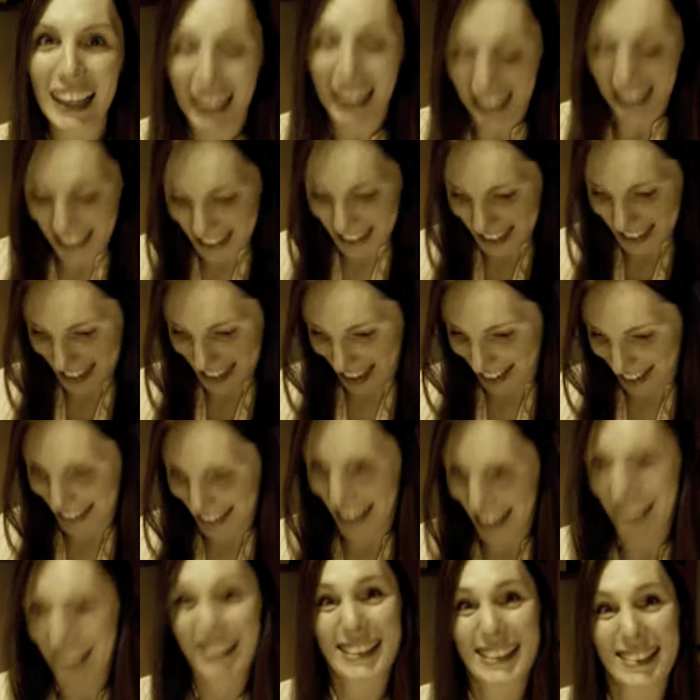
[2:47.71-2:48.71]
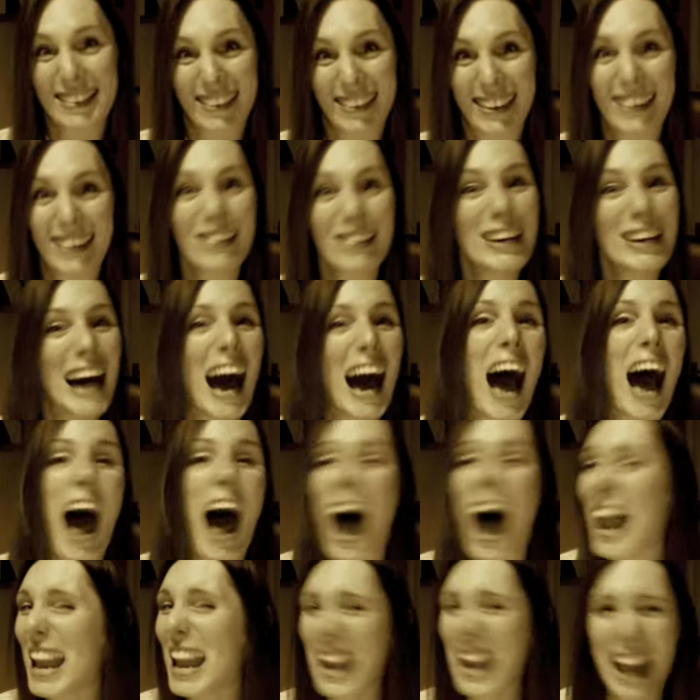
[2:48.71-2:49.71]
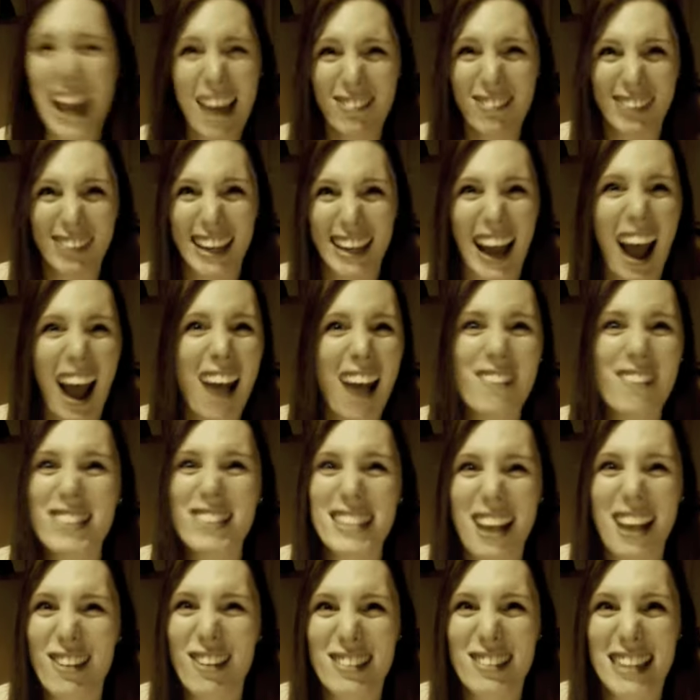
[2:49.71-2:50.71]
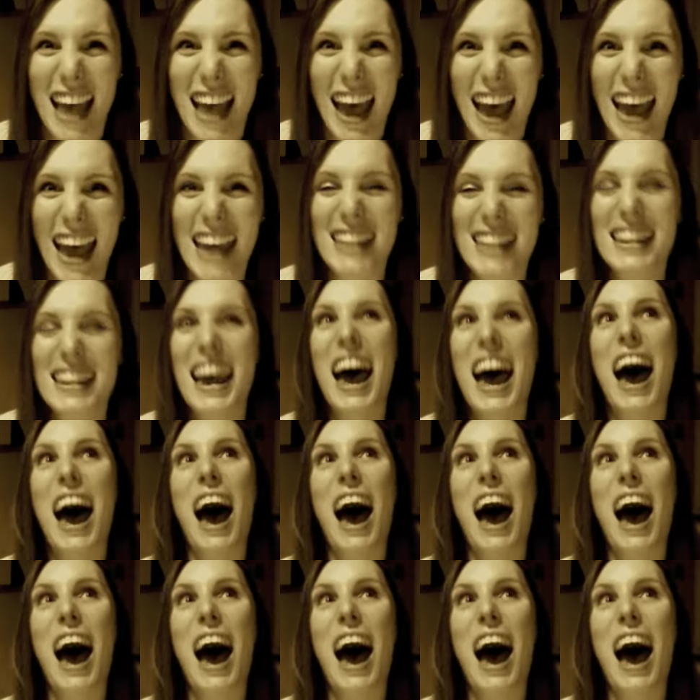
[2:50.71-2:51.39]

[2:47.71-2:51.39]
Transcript: He's down there as well. I I'm so sad.